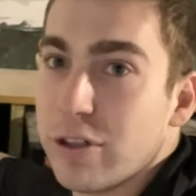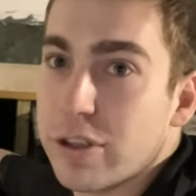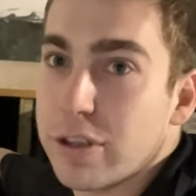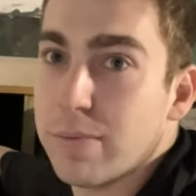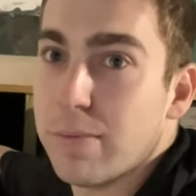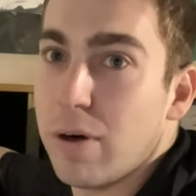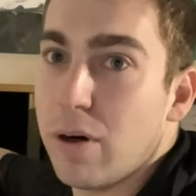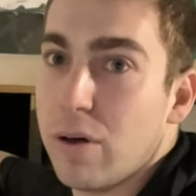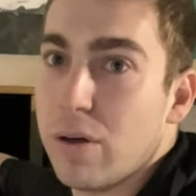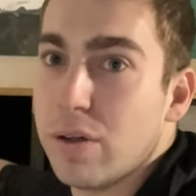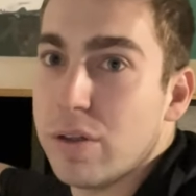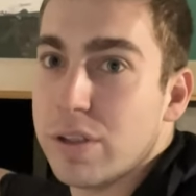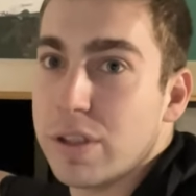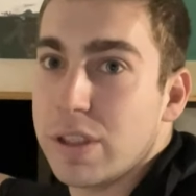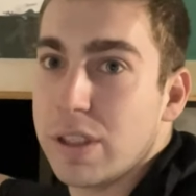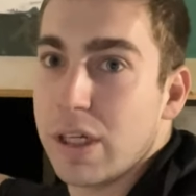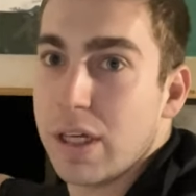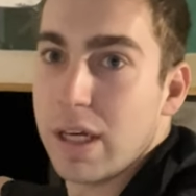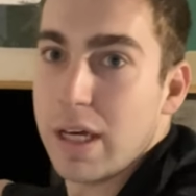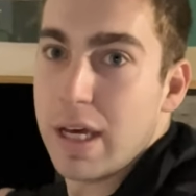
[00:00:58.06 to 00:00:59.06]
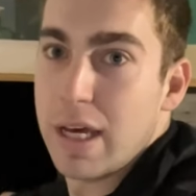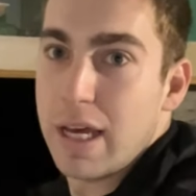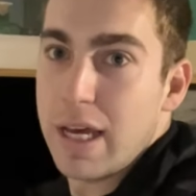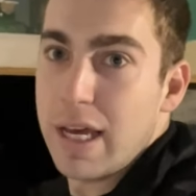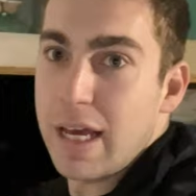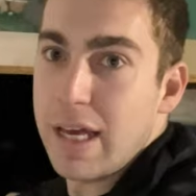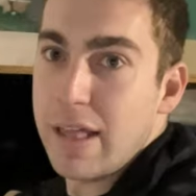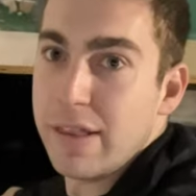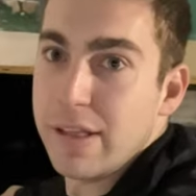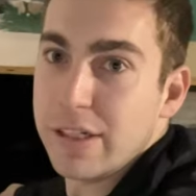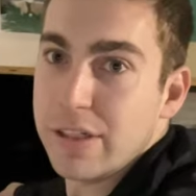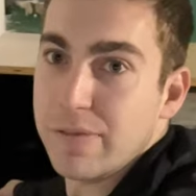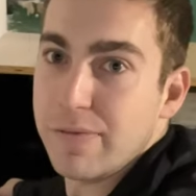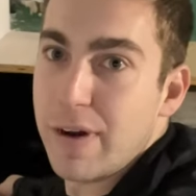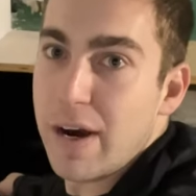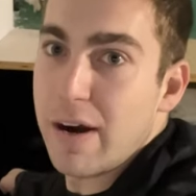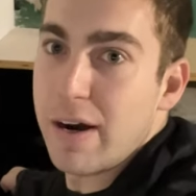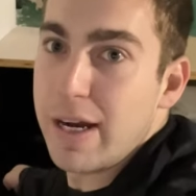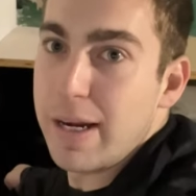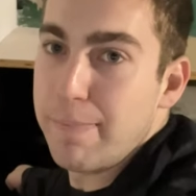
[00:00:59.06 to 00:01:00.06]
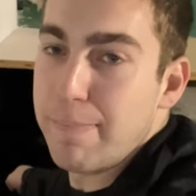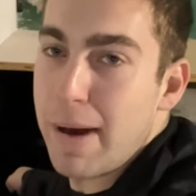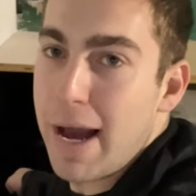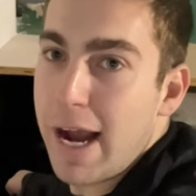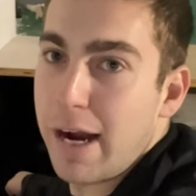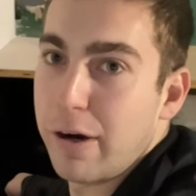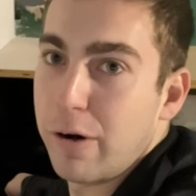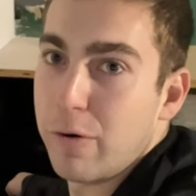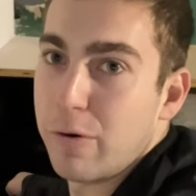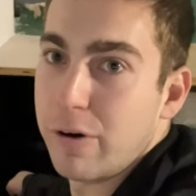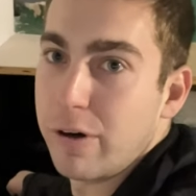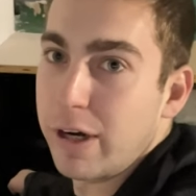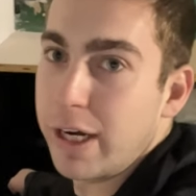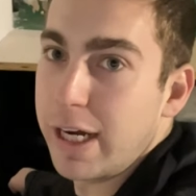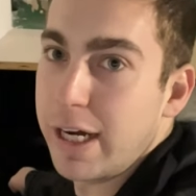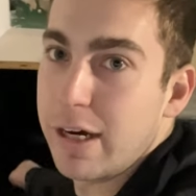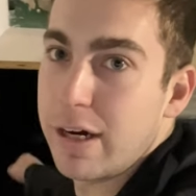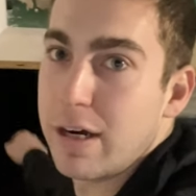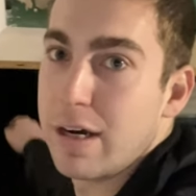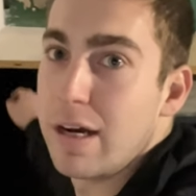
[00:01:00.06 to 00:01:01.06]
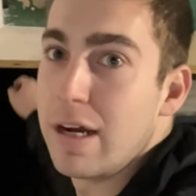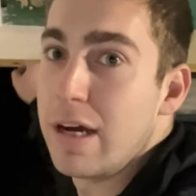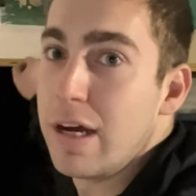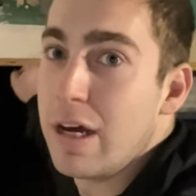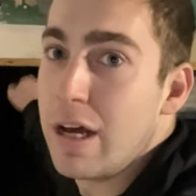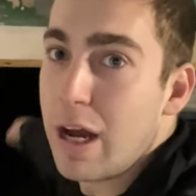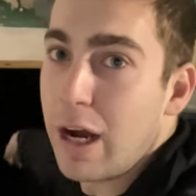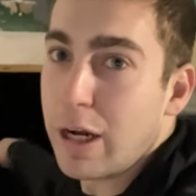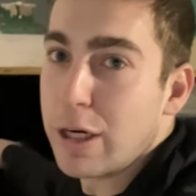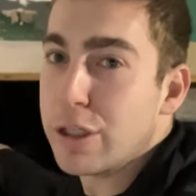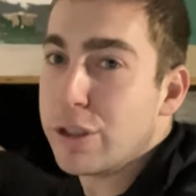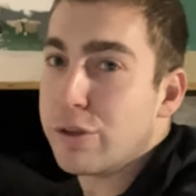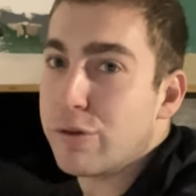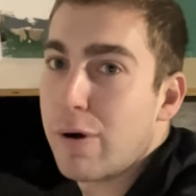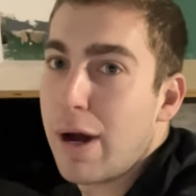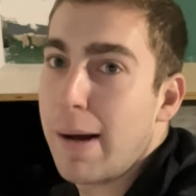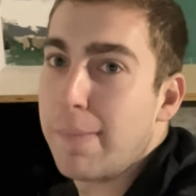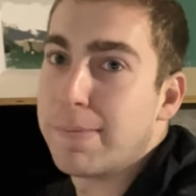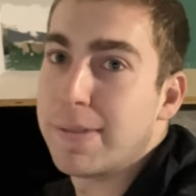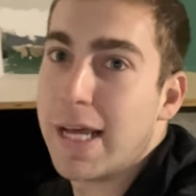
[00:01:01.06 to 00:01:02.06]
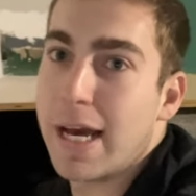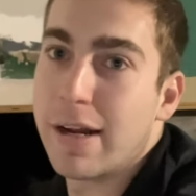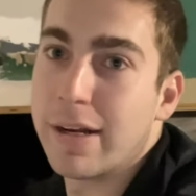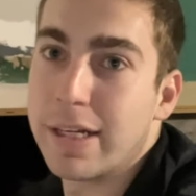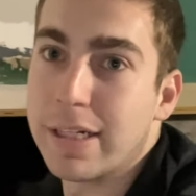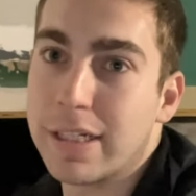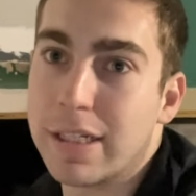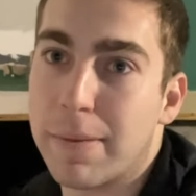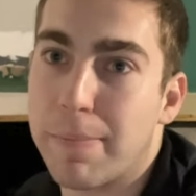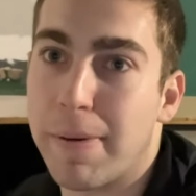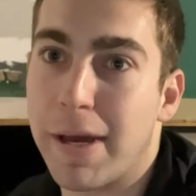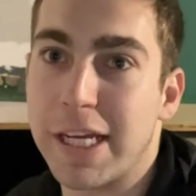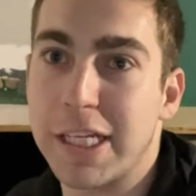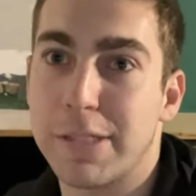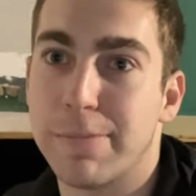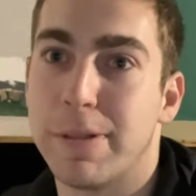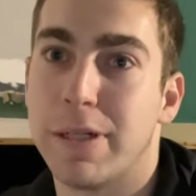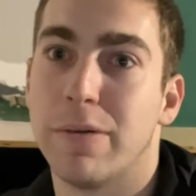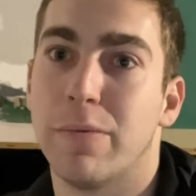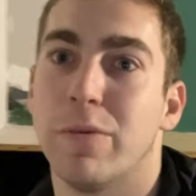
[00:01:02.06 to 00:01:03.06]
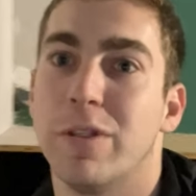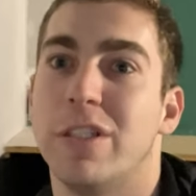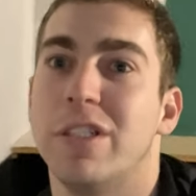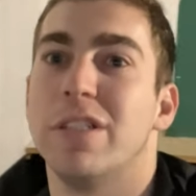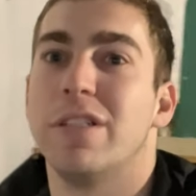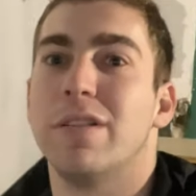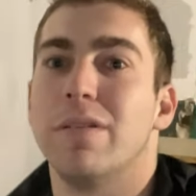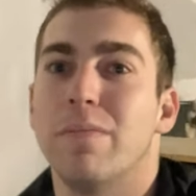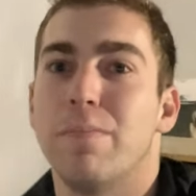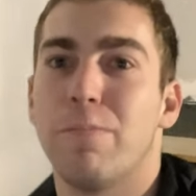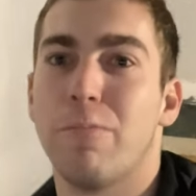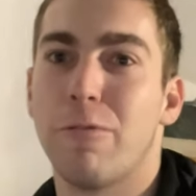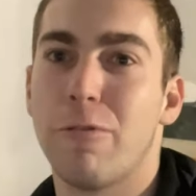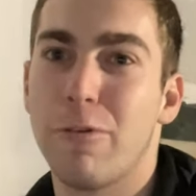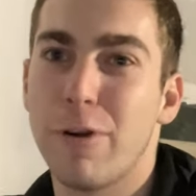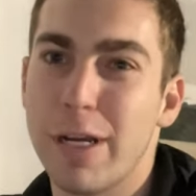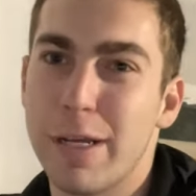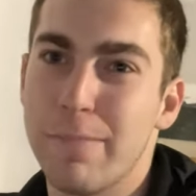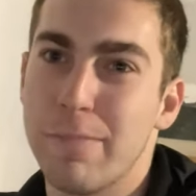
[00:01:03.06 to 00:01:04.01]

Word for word: some holes in this very back corner here. gonna drop down into the basement, which is pretty